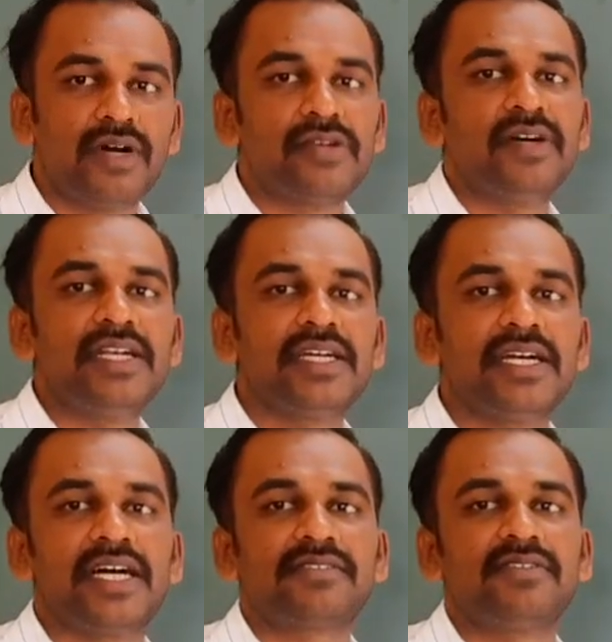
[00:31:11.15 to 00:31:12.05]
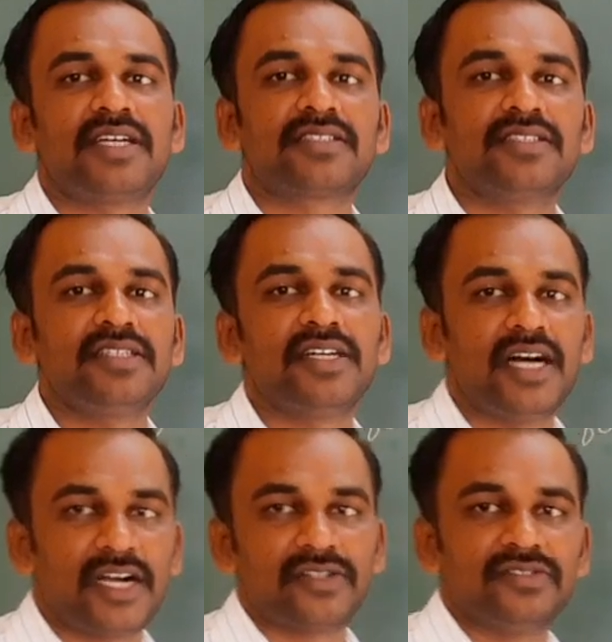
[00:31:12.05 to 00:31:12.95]
1 1 as well as the
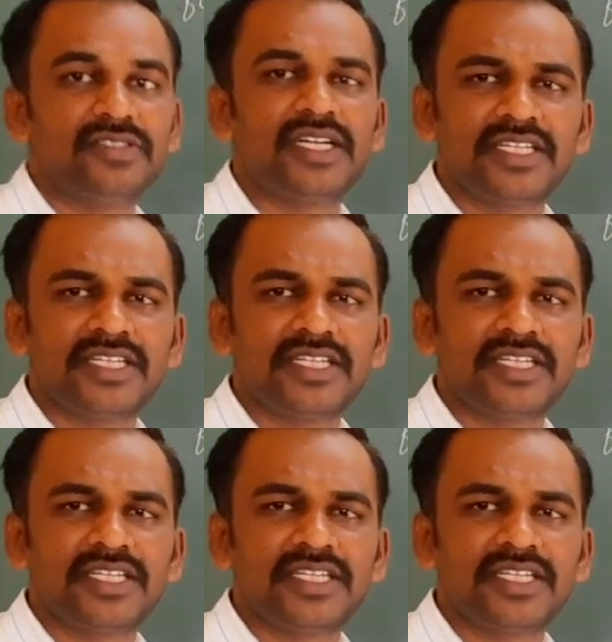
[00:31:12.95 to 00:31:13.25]
1 2.